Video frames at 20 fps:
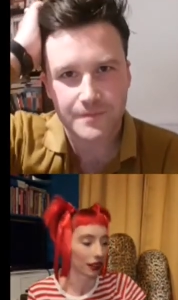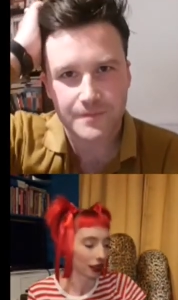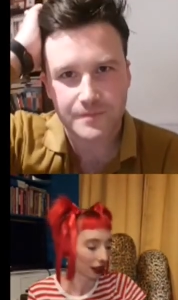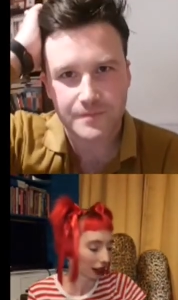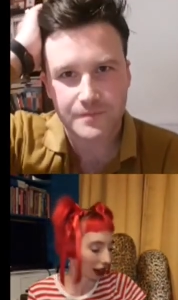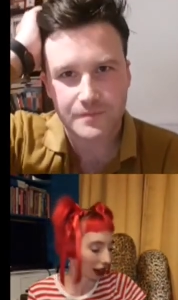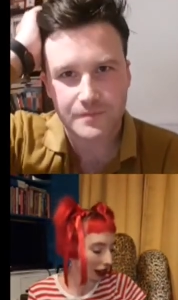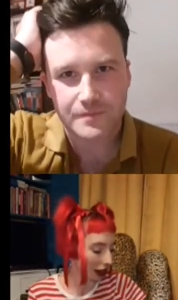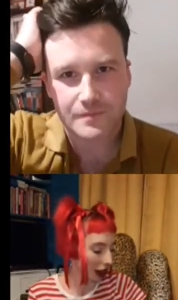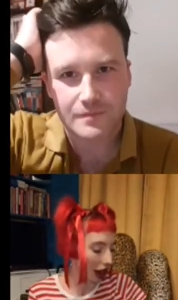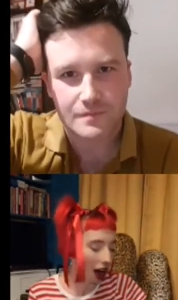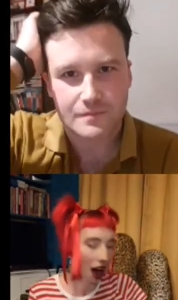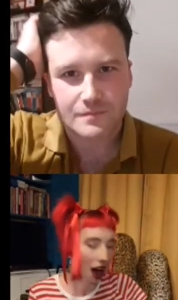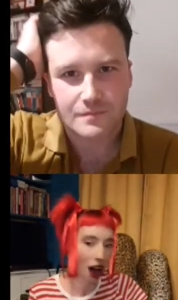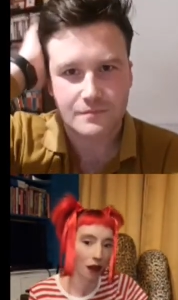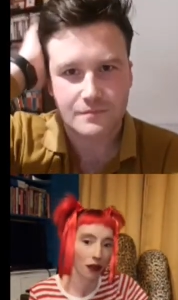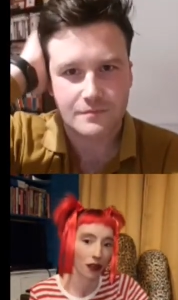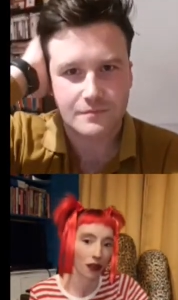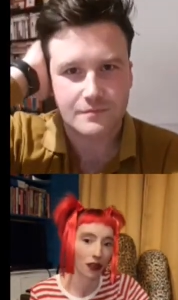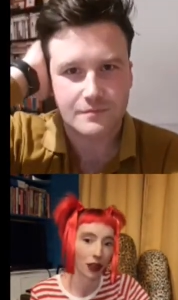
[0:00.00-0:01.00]
Speaker 1: half of
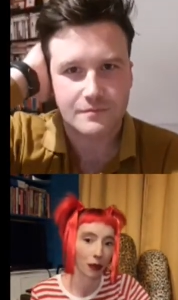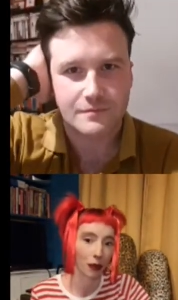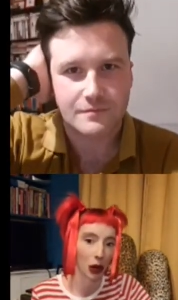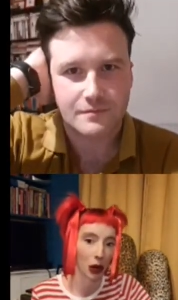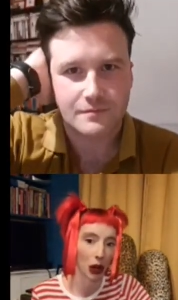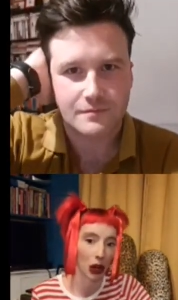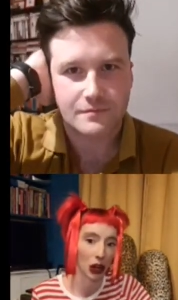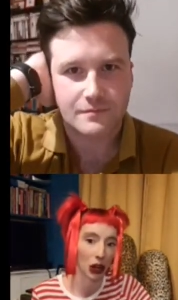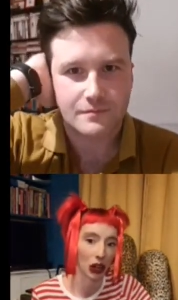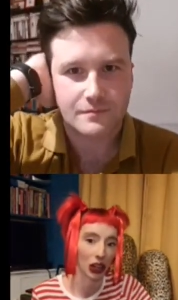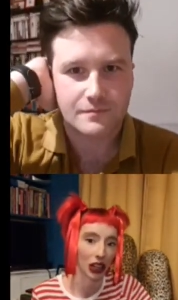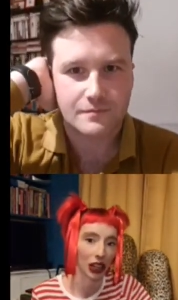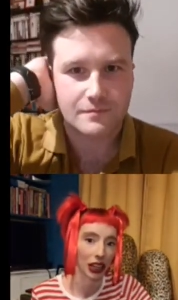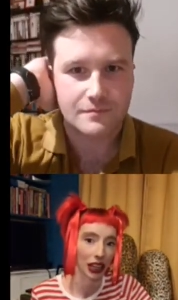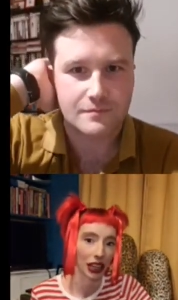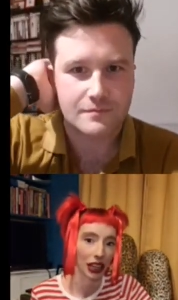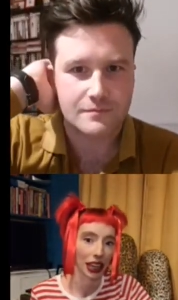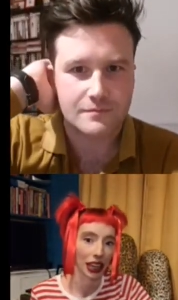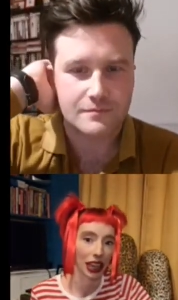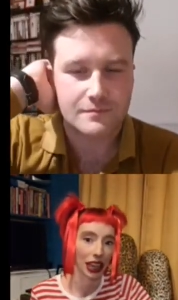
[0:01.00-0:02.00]
your book
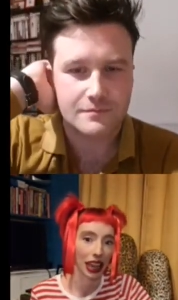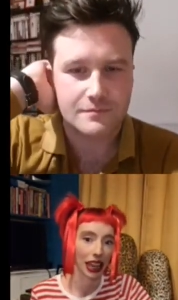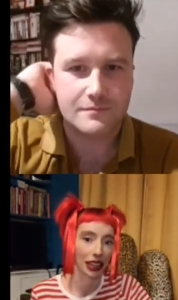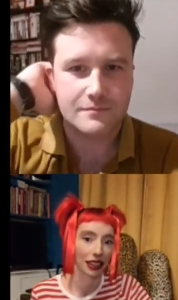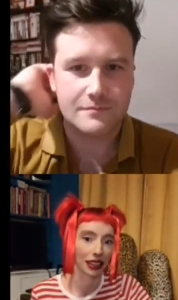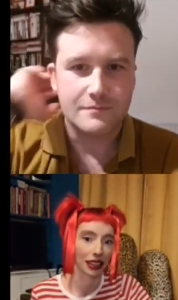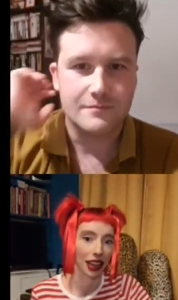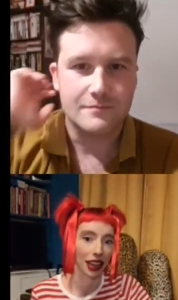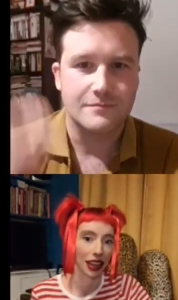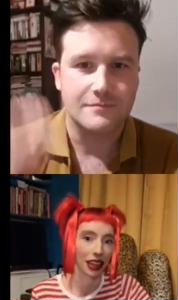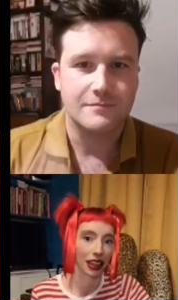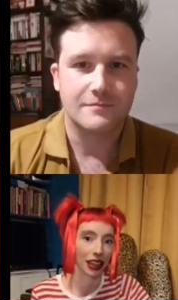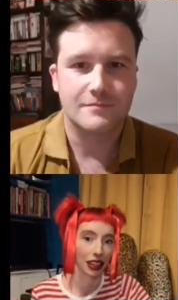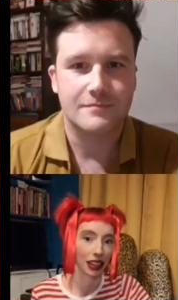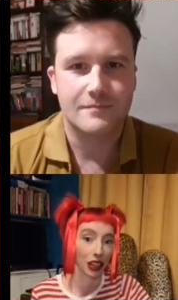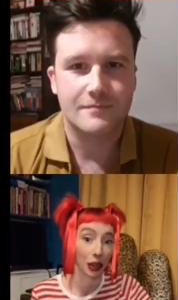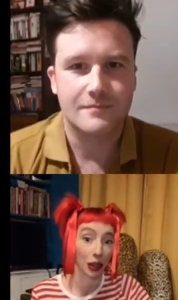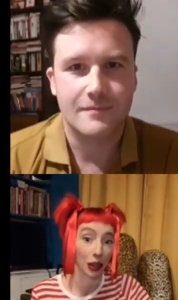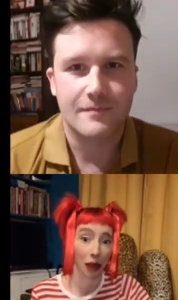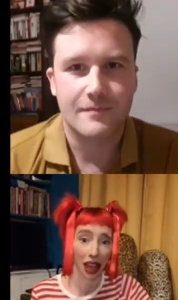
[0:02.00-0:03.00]
is like your
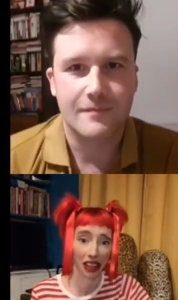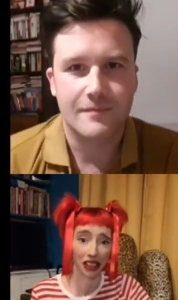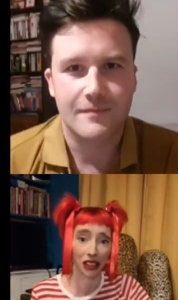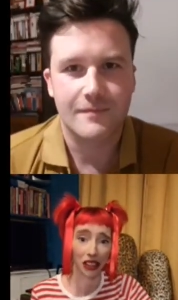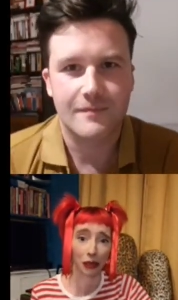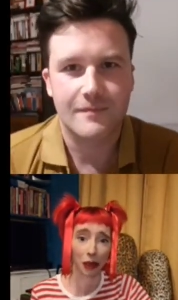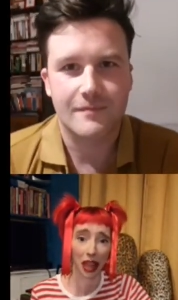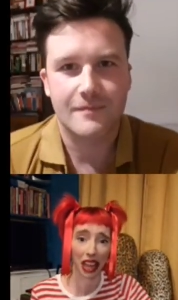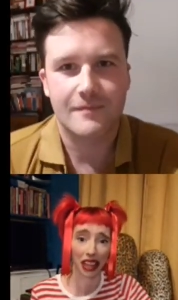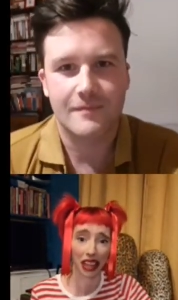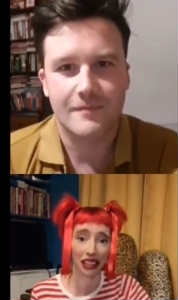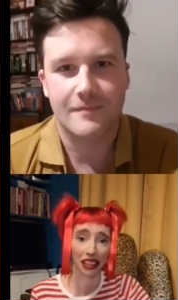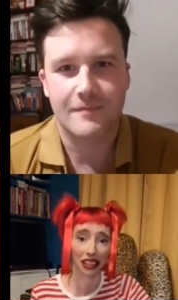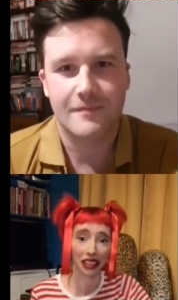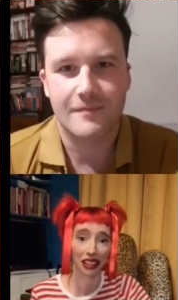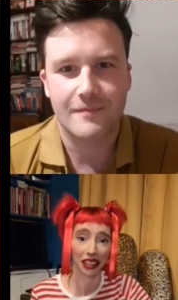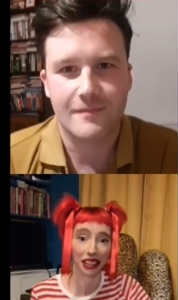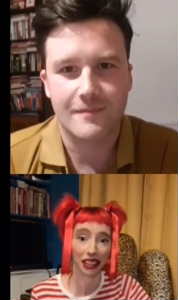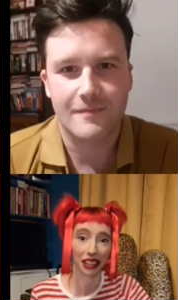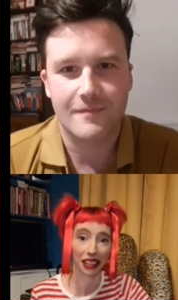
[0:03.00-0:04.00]
best bits,
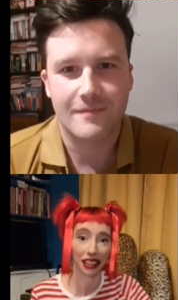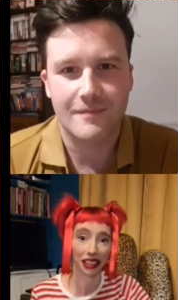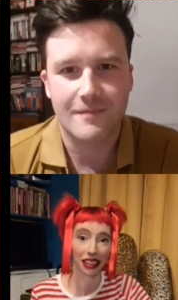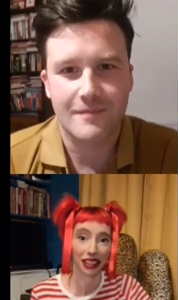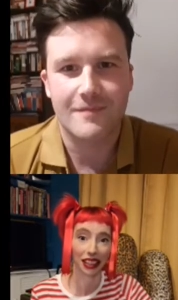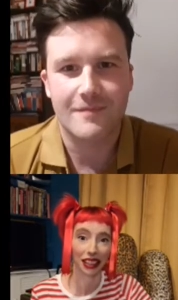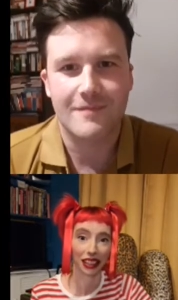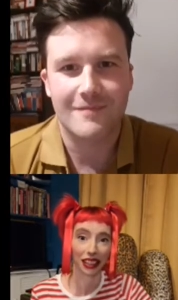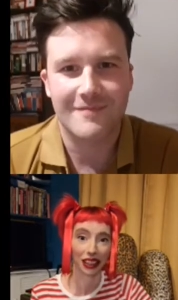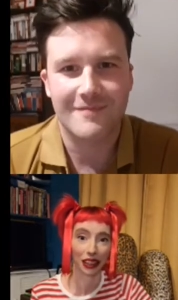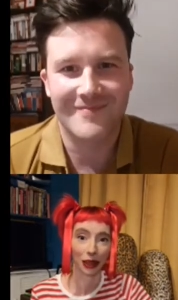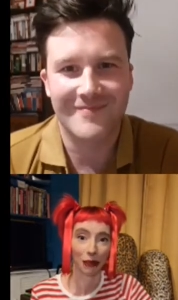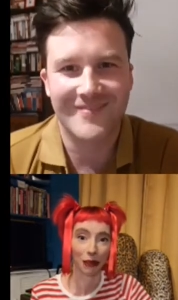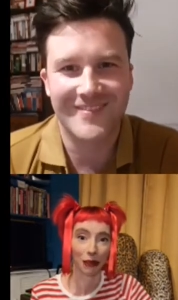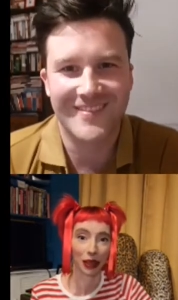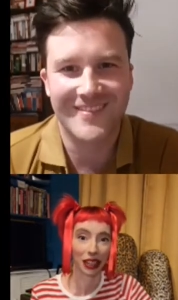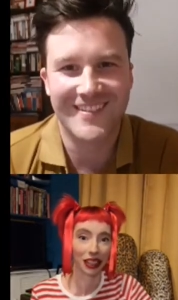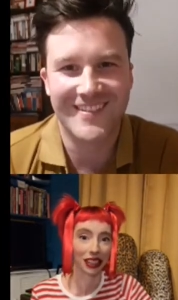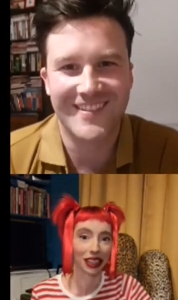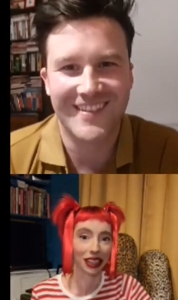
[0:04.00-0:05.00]
because
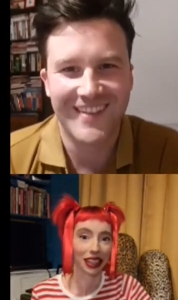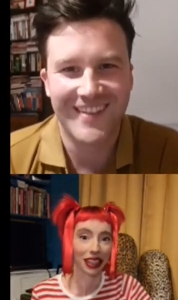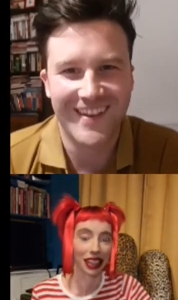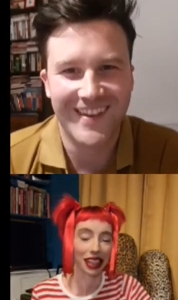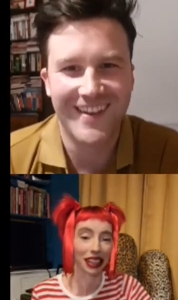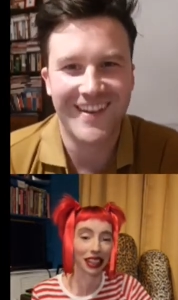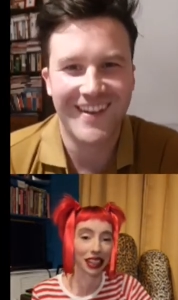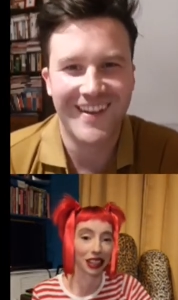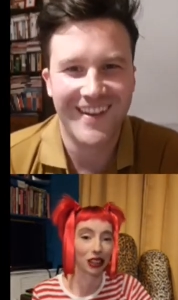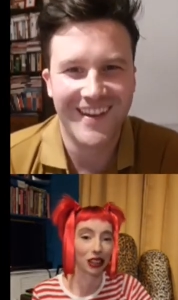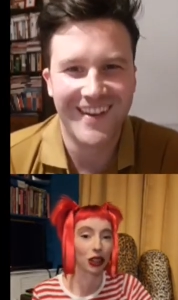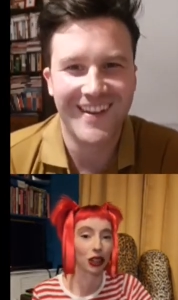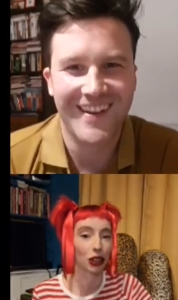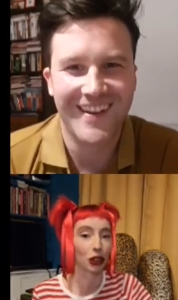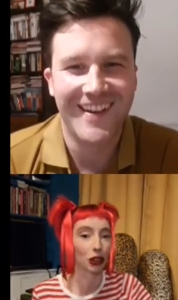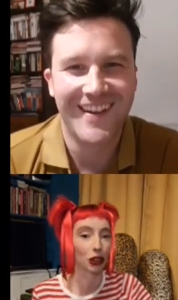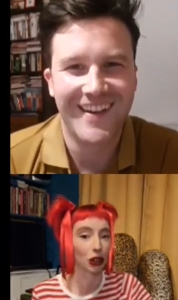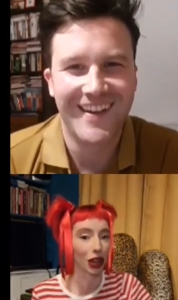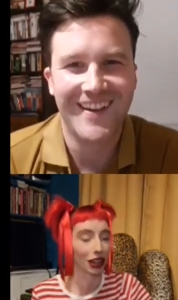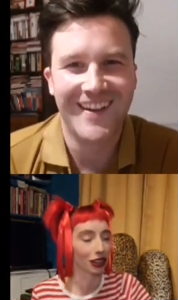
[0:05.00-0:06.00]
this is the
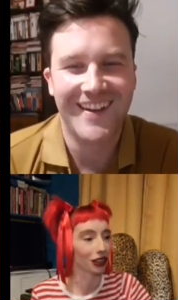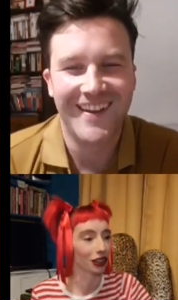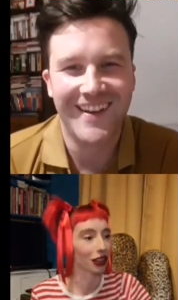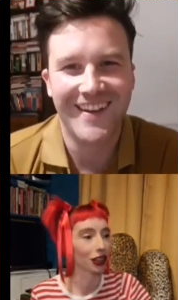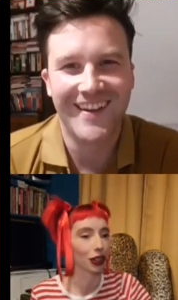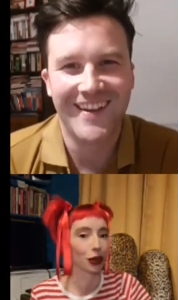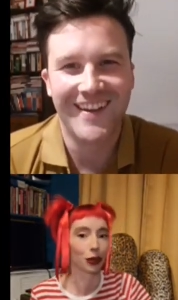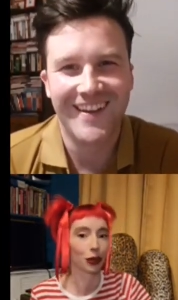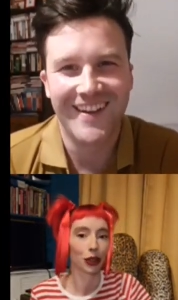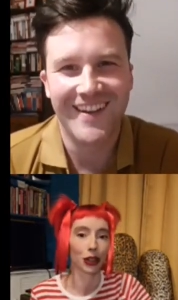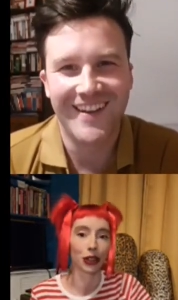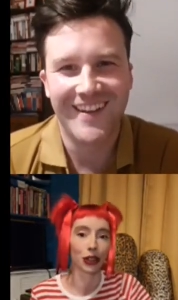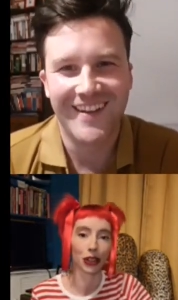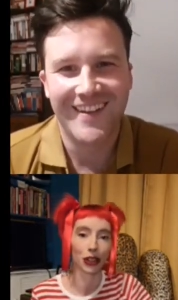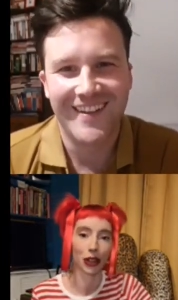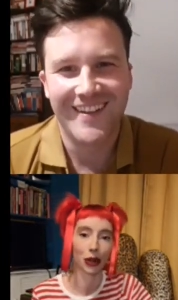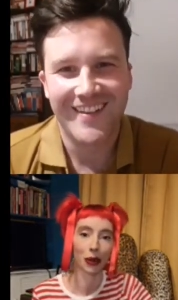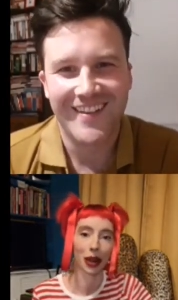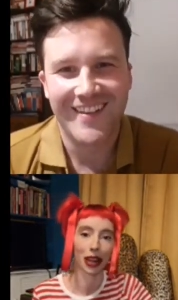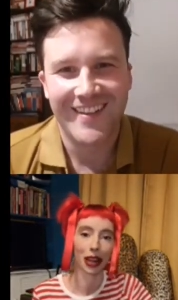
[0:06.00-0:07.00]
shit that you can do
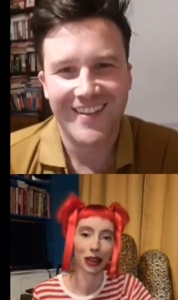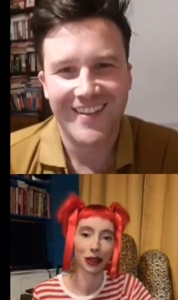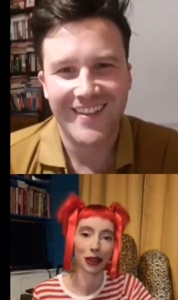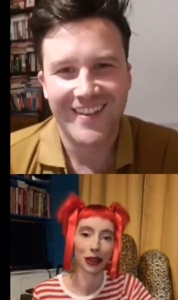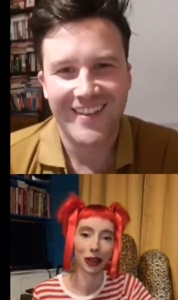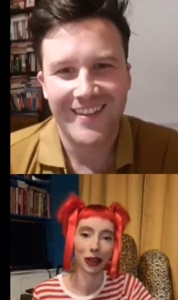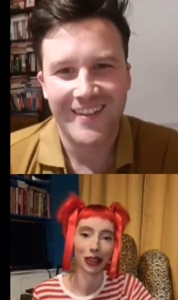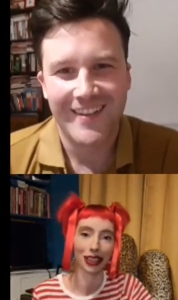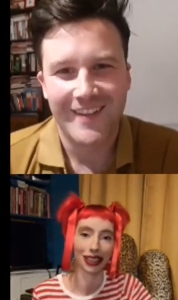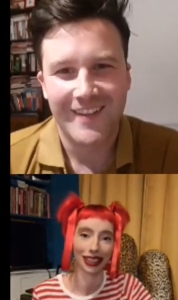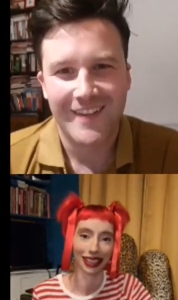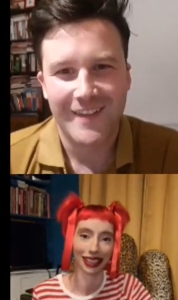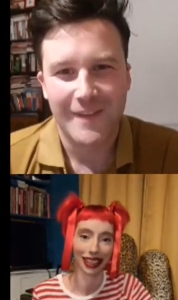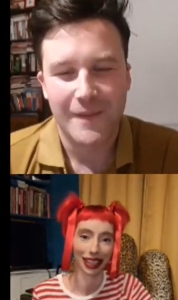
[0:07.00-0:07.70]
in your sleep.